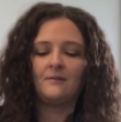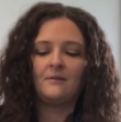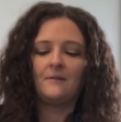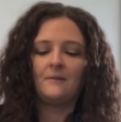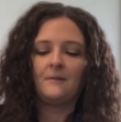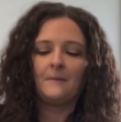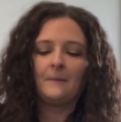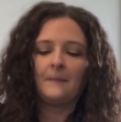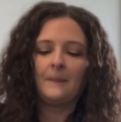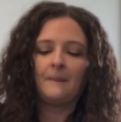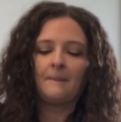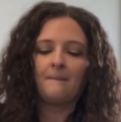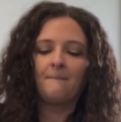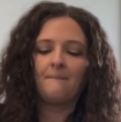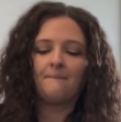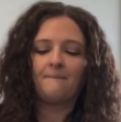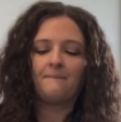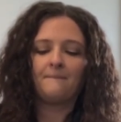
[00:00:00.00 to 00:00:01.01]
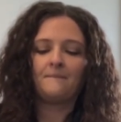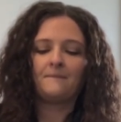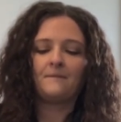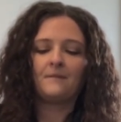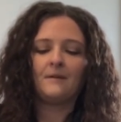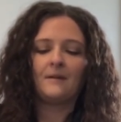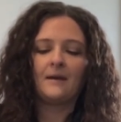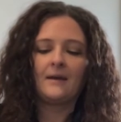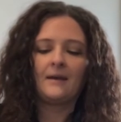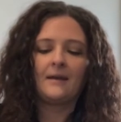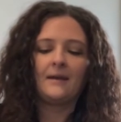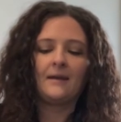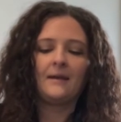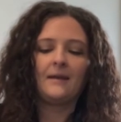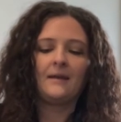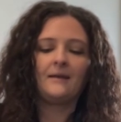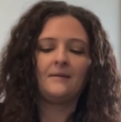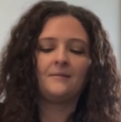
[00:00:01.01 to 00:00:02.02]

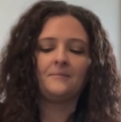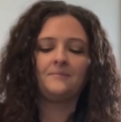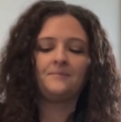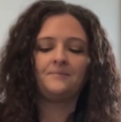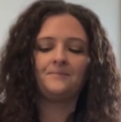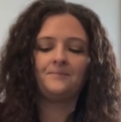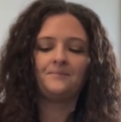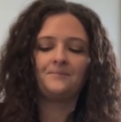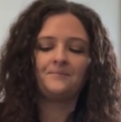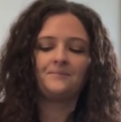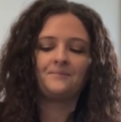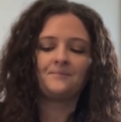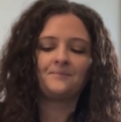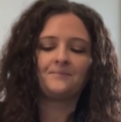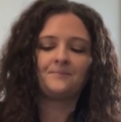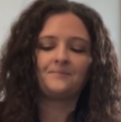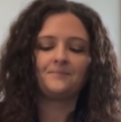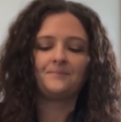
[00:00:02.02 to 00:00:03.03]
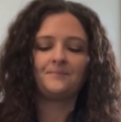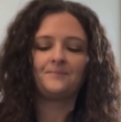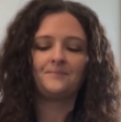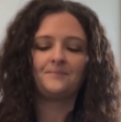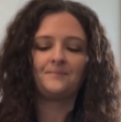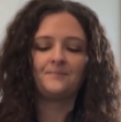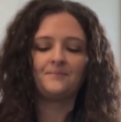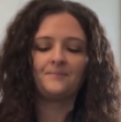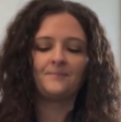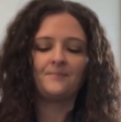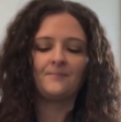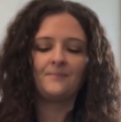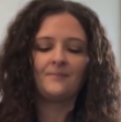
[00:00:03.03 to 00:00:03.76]
[no speech]